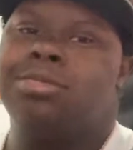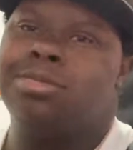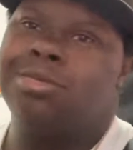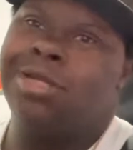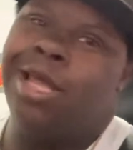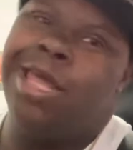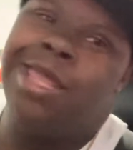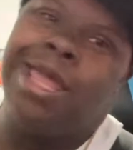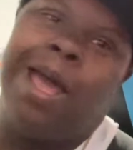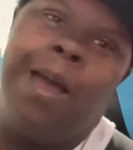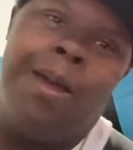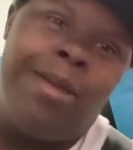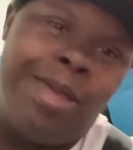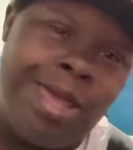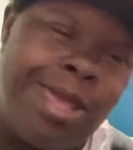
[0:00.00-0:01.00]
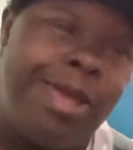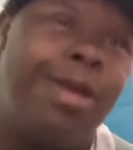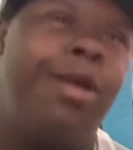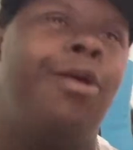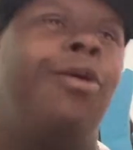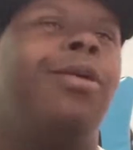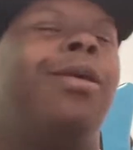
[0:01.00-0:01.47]
Hey,
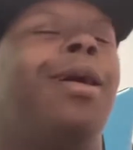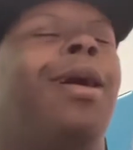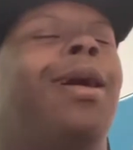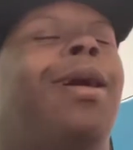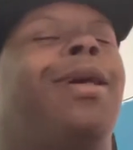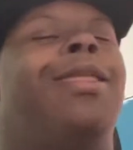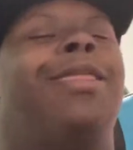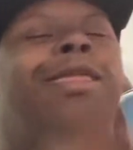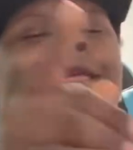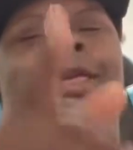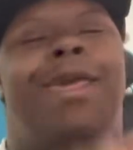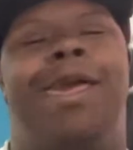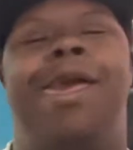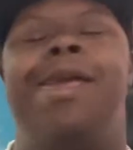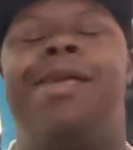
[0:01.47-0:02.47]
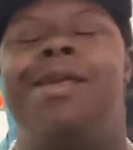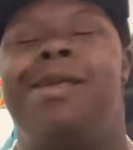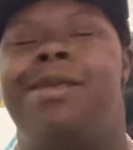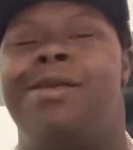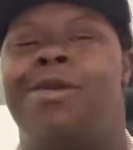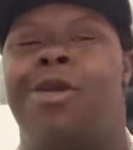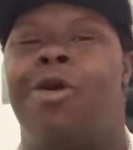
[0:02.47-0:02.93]

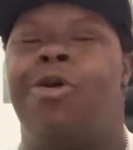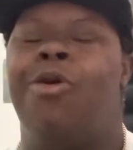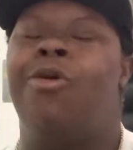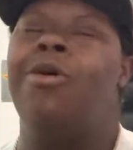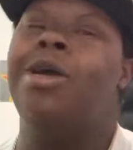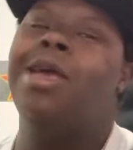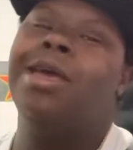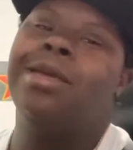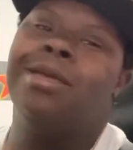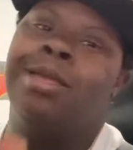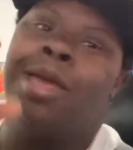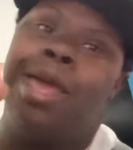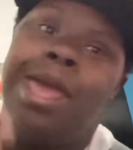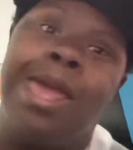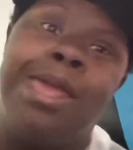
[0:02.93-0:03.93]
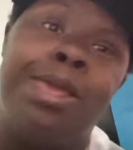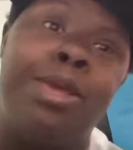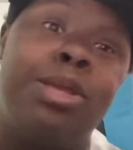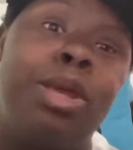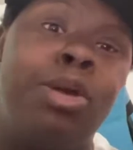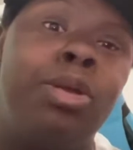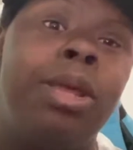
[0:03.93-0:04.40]
let's go. And the
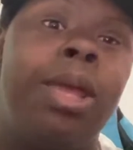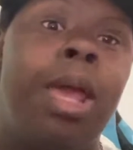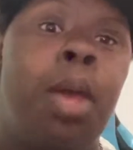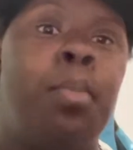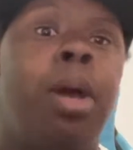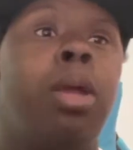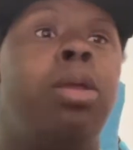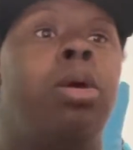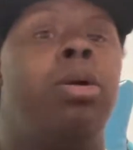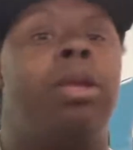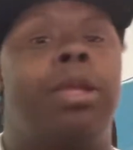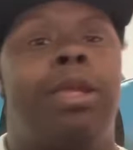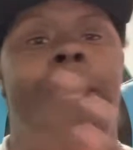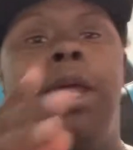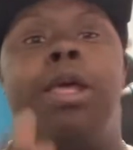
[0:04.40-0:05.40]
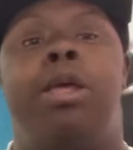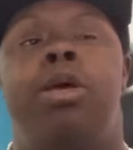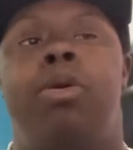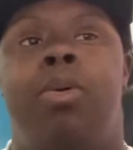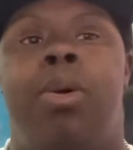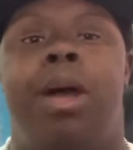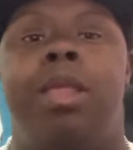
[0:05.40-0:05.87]
agent on it, everybody know. Thank
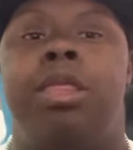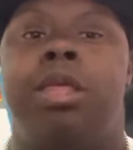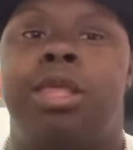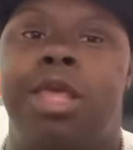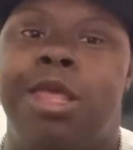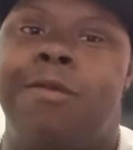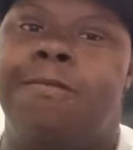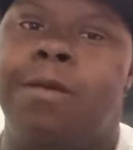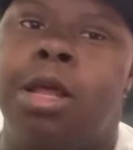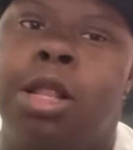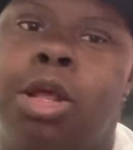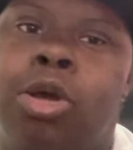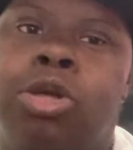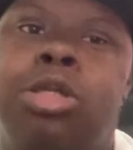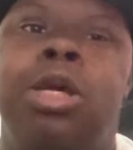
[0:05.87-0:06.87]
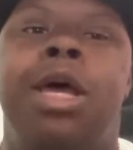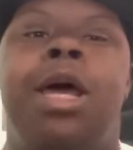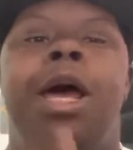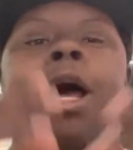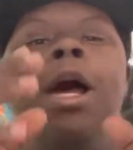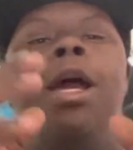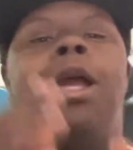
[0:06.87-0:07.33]
you. Watching this videos.
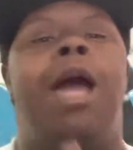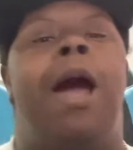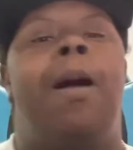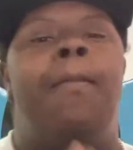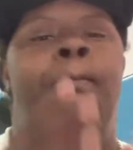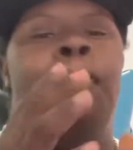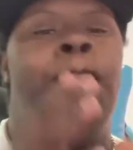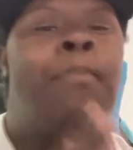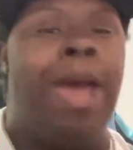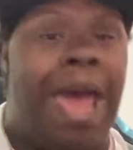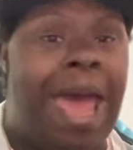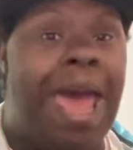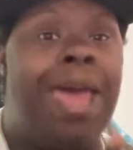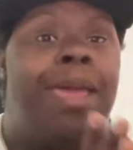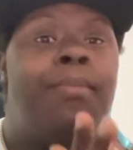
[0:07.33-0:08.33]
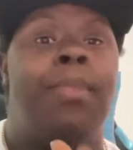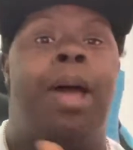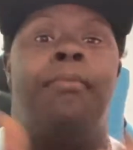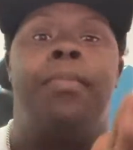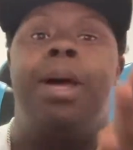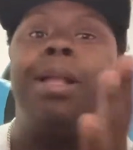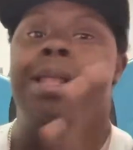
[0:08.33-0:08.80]
Got back
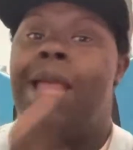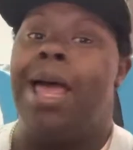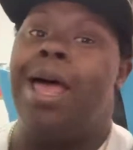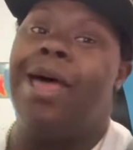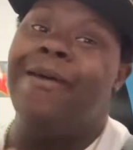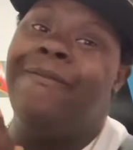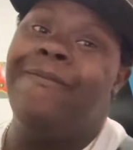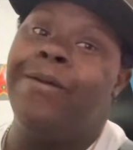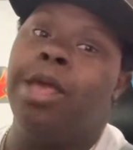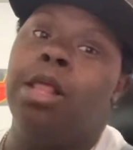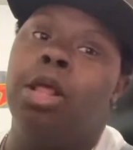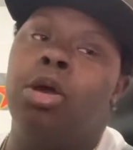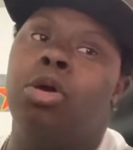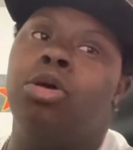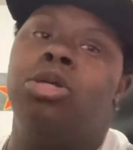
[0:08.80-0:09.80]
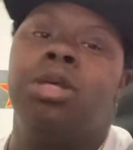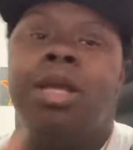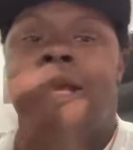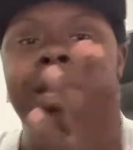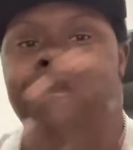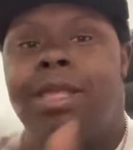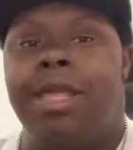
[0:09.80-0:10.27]
my last videos.
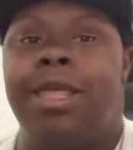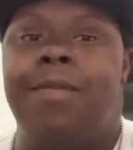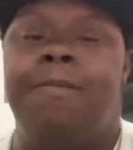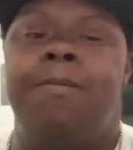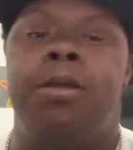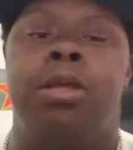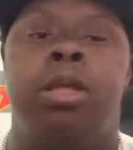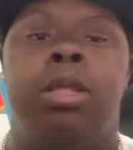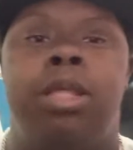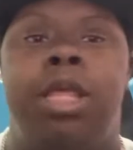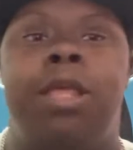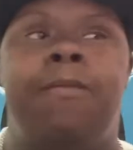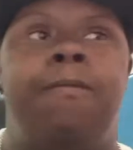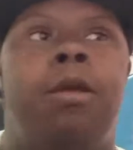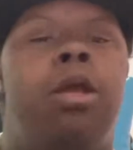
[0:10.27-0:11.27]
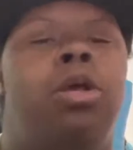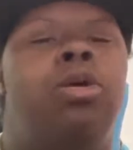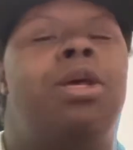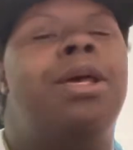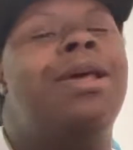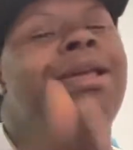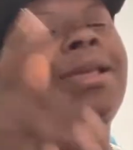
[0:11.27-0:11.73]
This videos.
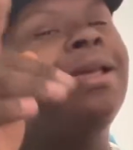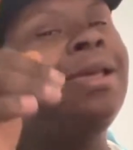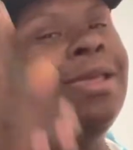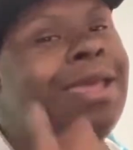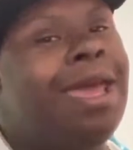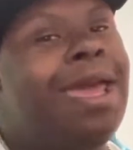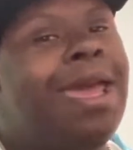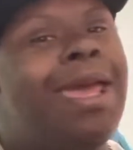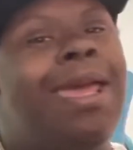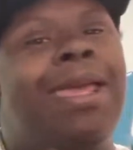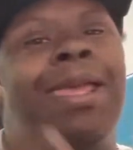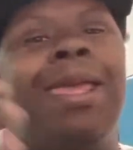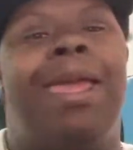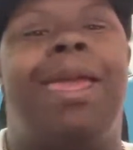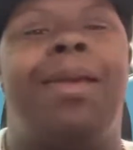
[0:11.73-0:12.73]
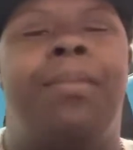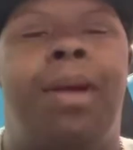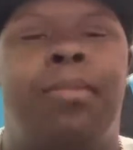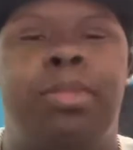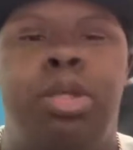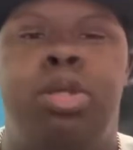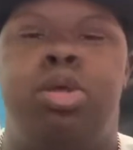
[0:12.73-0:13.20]
My day, and
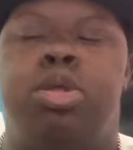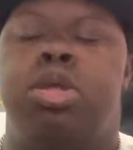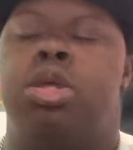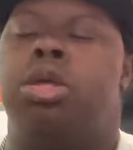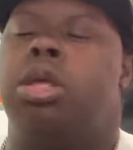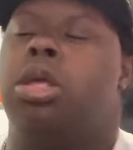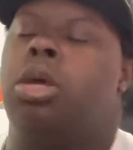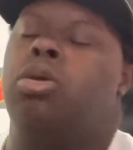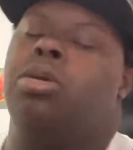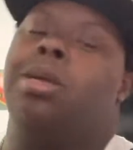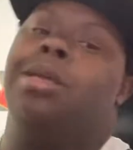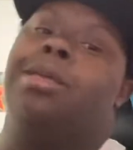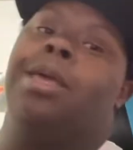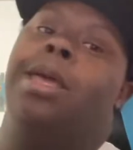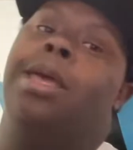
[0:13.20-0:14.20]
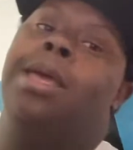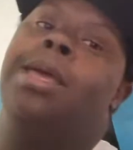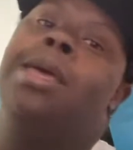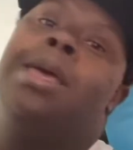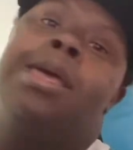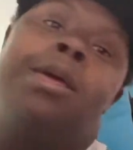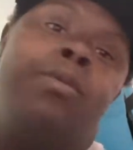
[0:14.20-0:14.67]
I'm YouTube starting that day.
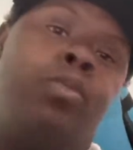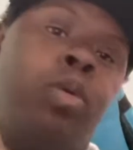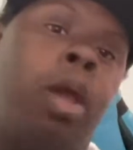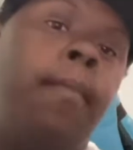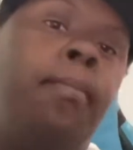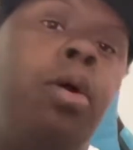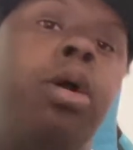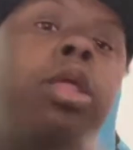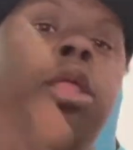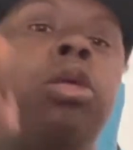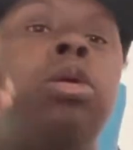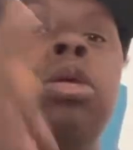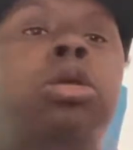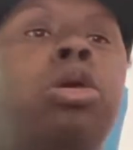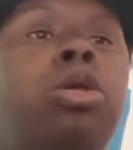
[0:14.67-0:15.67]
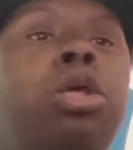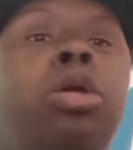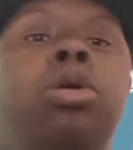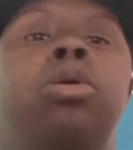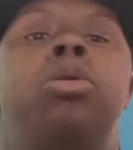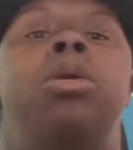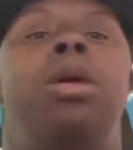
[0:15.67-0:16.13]
When I post it on
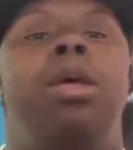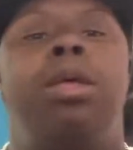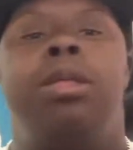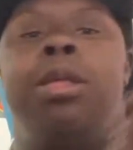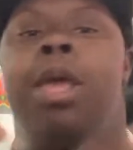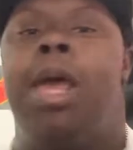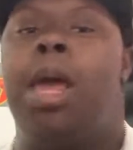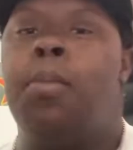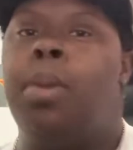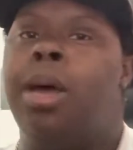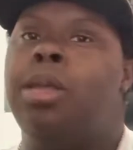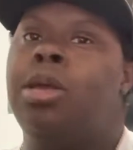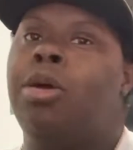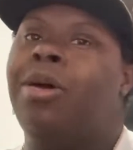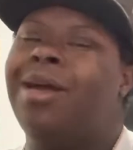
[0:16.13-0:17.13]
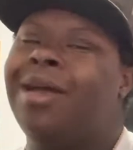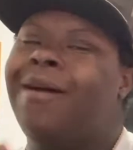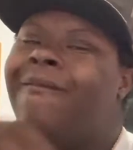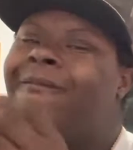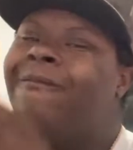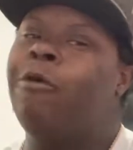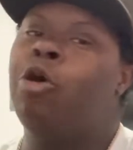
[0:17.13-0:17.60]
YouTube, and everybody know I have
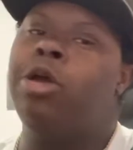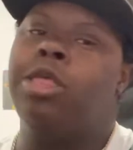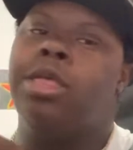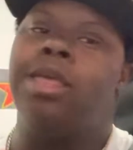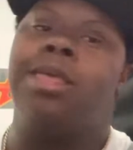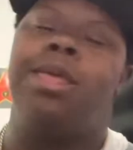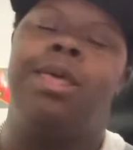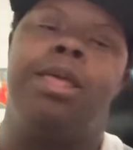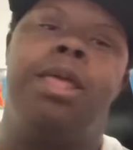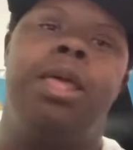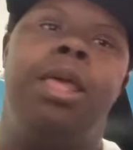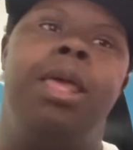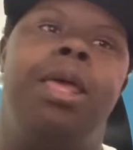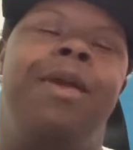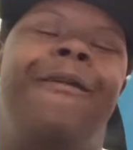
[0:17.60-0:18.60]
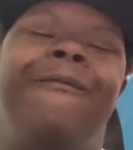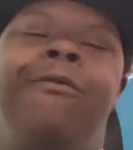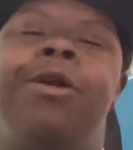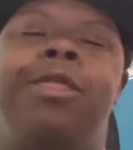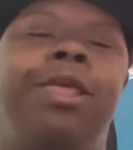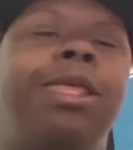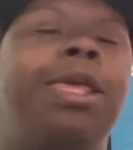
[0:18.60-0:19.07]
4 city
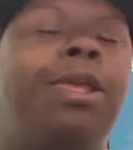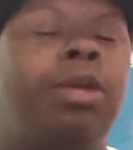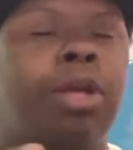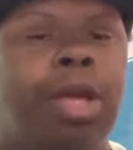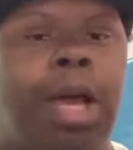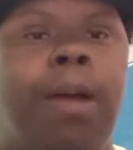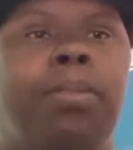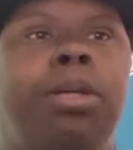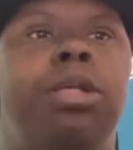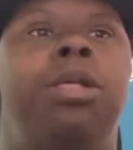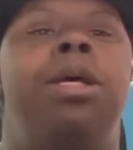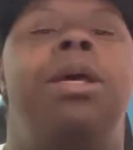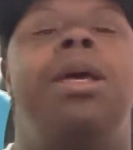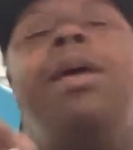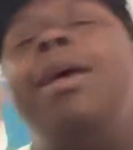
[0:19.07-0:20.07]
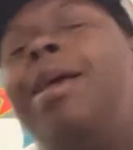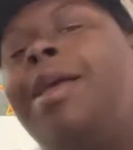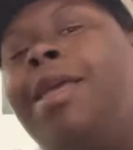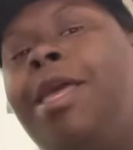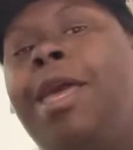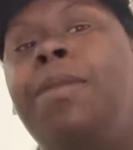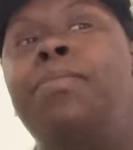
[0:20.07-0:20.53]
in the comments.
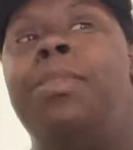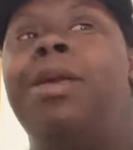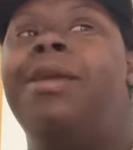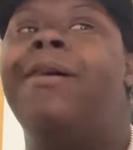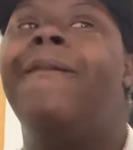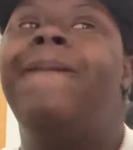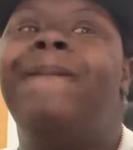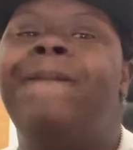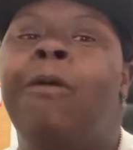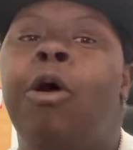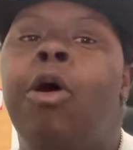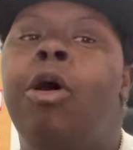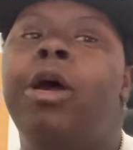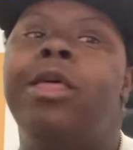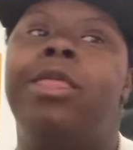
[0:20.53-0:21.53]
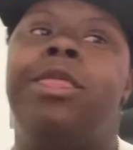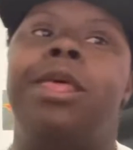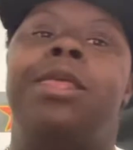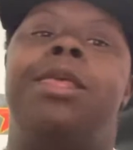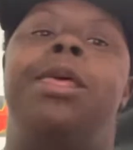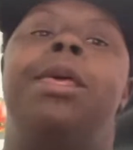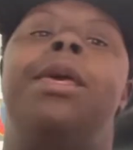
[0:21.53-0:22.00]
Give me a 4
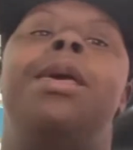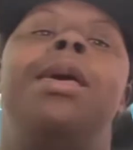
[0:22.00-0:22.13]
city,